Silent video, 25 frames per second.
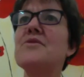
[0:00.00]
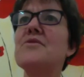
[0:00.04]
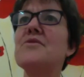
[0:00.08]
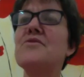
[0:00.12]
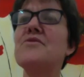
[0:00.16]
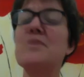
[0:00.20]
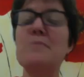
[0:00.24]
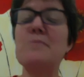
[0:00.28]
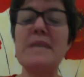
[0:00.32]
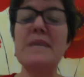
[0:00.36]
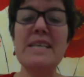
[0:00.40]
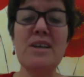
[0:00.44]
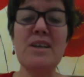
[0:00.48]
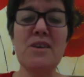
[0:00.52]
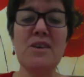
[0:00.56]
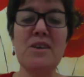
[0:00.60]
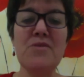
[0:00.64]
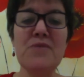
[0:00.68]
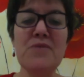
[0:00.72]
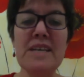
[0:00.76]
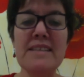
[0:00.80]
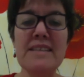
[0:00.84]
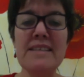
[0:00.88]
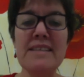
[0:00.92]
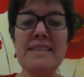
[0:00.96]
me, I
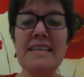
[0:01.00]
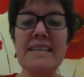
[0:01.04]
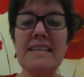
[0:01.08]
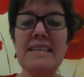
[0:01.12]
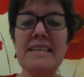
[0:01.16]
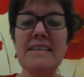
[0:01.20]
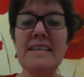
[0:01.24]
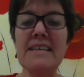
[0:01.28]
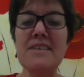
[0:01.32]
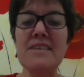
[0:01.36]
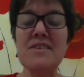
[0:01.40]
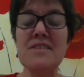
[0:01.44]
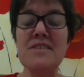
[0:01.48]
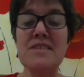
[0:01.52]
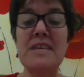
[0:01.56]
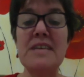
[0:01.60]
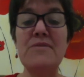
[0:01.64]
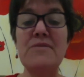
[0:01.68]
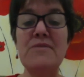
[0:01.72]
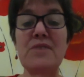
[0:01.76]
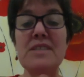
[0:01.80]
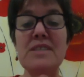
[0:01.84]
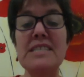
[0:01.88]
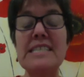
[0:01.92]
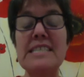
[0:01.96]
found that
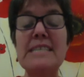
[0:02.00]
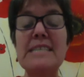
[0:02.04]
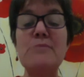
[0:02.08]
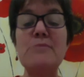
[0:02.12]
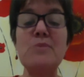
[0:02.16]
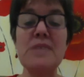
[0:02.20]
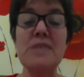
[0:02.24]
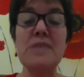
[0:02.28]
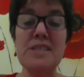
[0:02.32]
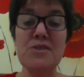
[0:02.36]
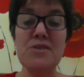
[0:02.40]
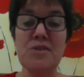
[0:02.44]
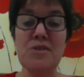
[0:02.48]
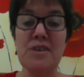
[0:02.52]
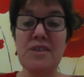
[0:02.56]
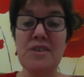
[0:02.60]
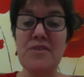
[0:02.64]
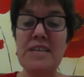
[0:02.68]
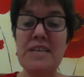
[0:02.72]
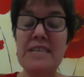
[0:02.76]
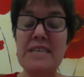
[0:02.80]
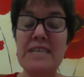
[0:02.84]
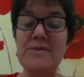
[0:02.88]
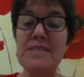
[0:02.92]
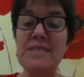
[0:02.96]
if I deliberately try to
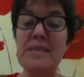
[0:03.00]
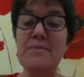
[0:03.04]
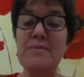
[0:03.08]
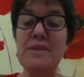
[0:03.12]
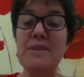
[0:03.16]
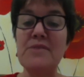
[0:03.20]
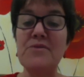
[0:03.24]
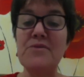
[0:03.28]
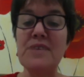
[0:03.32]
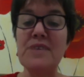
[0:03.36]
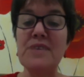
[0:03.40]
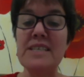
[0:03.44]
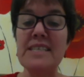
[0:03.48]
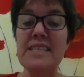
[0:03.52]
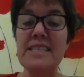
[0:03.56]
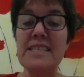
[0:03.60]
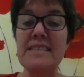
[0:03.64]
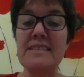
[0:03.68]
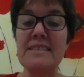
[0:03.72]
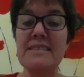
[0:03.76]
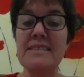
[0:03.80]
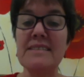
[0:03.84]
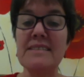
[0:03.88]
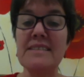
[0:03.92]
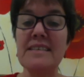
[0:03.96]
think of something funny,
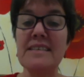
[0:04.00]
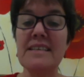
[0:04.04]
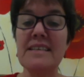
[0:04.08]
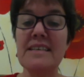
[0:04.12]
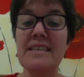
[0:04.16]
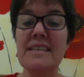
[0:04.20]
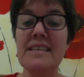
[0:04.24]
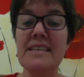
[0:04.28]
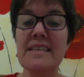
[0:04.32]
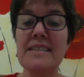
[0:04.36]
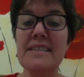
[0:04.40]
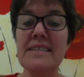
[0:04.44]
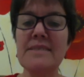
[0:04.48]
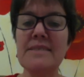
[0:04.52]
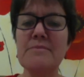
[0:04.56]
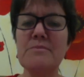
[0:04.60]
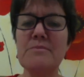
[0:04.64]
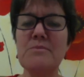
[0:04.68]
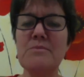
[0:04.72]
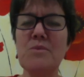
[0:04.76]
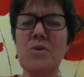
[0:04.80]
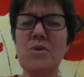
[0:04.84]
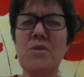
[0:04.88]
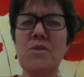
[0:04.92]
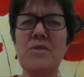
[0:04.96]
it's
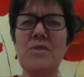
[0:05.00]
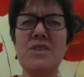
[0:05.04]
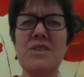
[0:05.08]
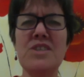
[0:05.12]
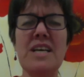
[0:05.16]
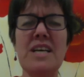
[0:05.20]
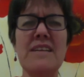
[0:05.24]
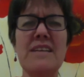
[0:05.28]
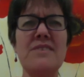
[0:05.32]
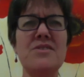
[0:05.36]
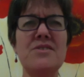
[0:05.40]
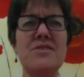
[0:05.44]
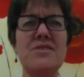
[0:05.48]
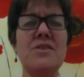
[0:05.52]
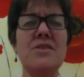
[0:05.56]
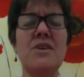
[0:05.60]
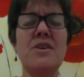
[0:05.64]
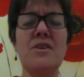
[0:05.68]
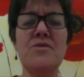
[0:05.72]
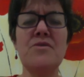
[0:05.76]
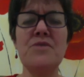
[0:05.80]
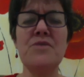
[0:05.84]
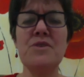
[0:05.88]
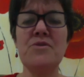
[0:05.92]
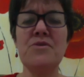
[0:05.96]
more of a challenge, and I
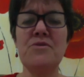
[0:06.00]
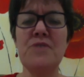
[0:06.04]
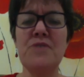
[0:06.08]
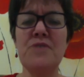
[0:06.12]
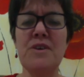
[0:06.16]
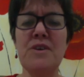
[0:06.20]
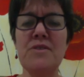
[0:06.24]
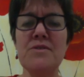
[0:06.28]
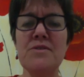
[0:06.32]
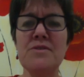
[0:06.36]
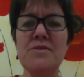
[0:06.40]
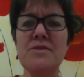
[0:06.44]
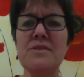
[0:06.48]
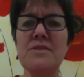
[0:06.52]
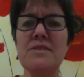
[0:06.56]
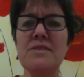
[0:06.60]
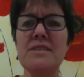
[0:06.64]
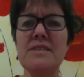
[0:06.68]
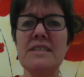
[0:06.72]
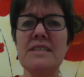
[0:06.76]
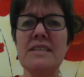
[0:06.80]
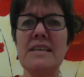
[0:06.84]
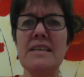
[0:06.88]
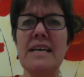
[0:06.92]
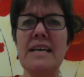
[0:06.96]
feel false,
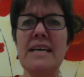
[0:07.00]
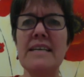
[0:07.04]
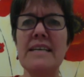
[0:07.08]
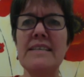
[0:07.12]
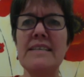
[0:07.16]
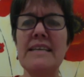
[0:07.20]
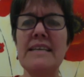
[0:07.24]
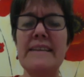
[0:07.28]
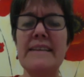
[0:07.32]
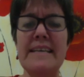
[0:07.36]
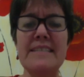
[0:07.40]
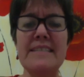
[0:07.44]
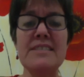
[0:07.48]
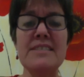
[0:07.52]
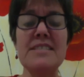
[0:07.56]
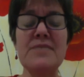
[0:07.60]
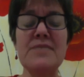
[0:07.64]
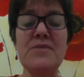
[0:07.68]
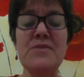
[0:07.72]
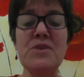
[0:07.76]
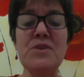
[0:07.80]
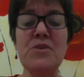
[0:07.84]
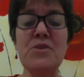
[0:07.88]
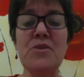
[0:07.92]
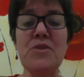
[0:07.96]
and that's a
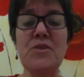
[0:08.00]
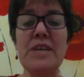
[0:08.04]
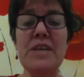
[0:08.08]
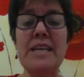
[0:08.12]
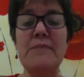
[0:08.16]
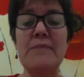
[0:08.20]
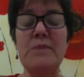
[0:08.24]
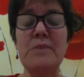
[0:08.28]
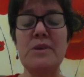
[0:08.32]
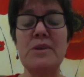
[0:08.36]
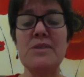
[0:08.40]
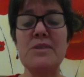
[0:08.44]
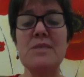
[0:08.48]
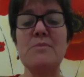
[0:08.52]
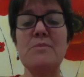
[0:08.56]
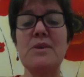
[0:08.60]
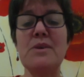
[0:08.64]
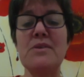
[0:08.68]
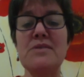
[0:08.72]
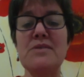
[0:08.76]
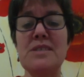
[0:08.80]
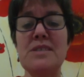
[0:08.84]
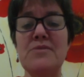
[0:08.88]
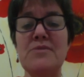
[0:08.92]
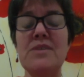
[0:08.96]
difficult thing. But I
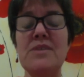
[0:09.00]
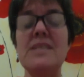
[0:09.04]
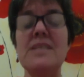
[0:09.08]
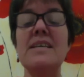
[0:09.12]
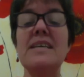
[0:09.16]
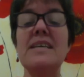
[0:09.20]
suppose if it